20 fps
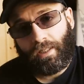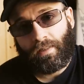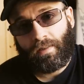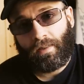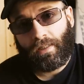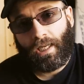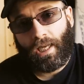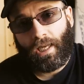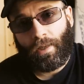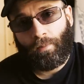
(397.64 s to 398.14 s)
need
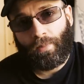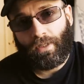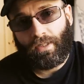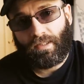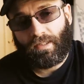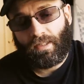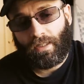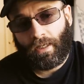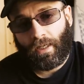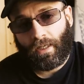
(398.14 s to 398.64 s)
to get a
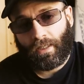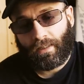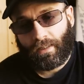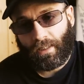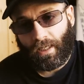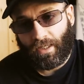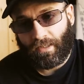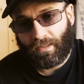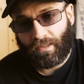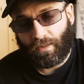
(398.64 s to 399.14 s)
PCR
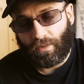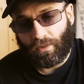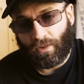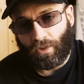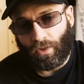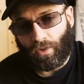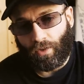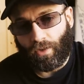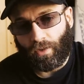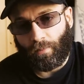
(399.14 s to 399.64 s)
test
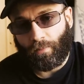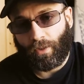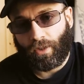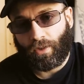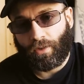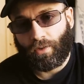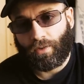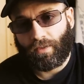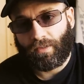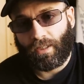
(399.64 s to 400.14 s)
done,
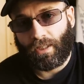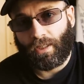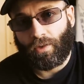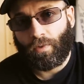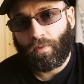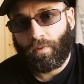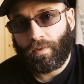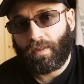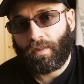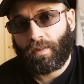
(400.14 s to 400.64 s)
because in
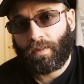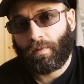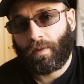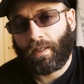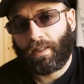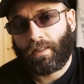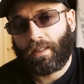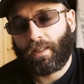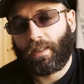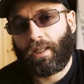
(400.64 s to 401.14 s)
order to
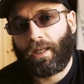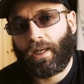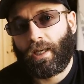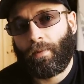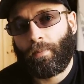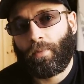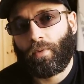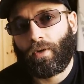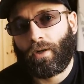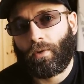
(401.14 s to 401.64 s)
enter the
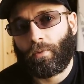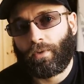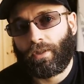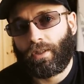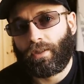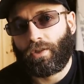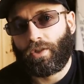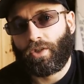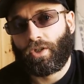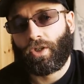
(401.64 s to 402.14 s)
airport, I will
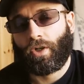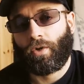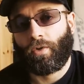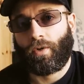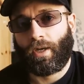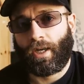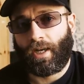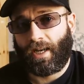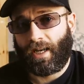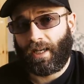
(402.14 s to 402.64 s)
need to
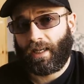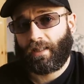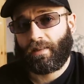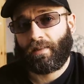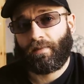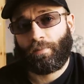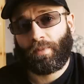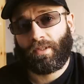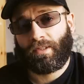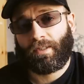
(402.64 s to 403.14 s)
show a
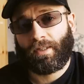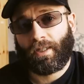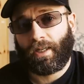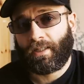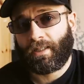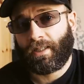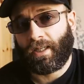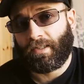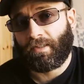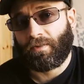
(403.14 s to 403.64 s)
negative
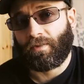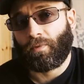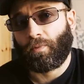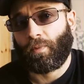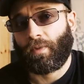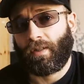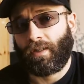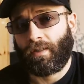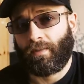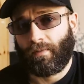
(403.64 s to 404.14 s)
PCR test done
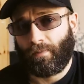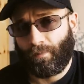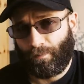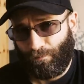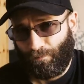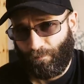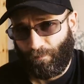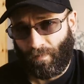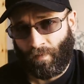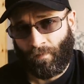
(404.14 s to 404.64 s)
within
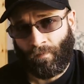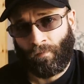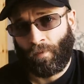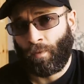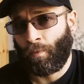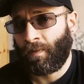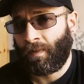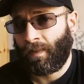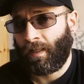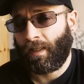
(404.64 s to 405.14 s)

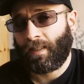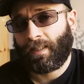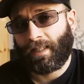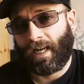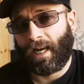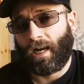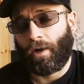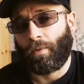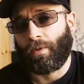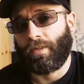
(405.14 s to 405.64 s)
48
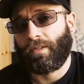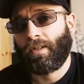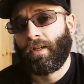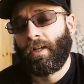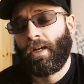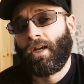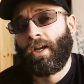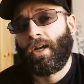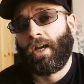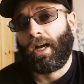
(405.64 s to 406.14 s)
hours
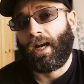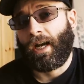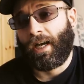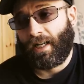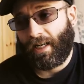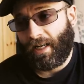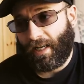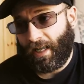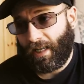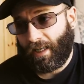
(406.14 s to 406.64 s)

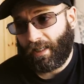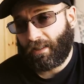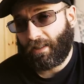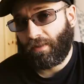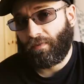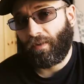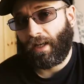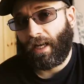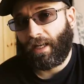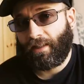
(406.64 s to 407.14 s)
and a
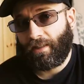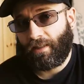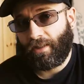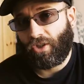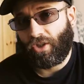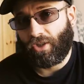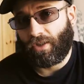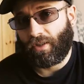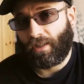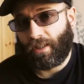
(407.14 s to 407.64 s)
negative
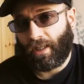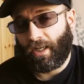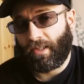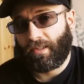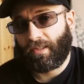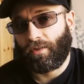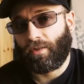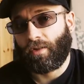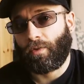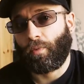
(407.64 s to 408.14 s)
antigen
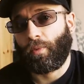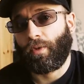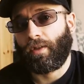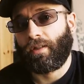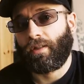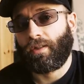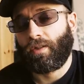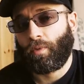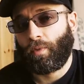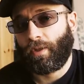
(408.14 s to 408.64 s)
test done
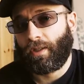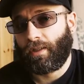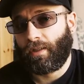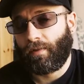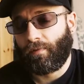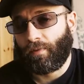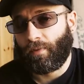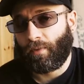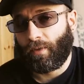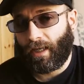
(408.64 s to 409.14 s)
within
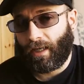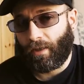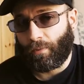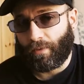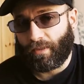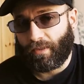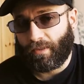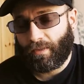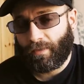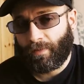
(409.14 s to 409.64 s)
24
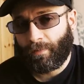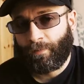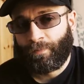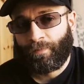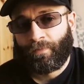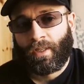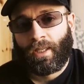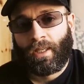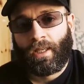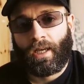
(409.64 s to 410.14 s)
hours.
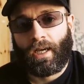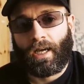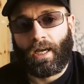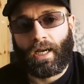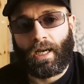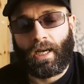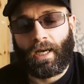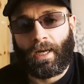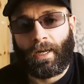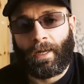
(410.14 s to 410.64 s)

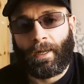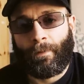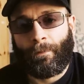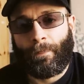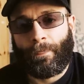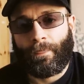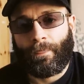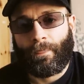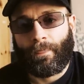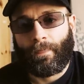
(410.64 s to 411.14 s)

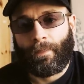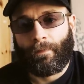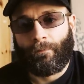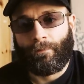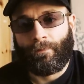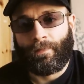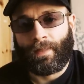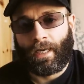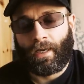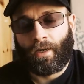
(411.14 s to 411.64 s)

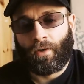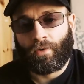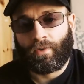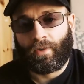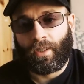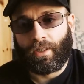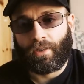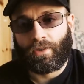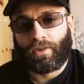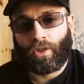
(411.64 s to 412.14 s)
Now,
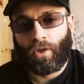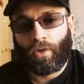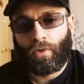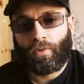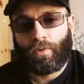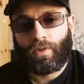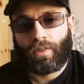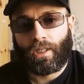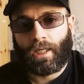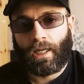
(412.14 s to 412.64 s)
they
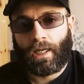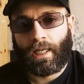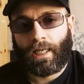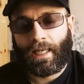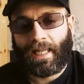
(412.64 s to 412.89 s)
don't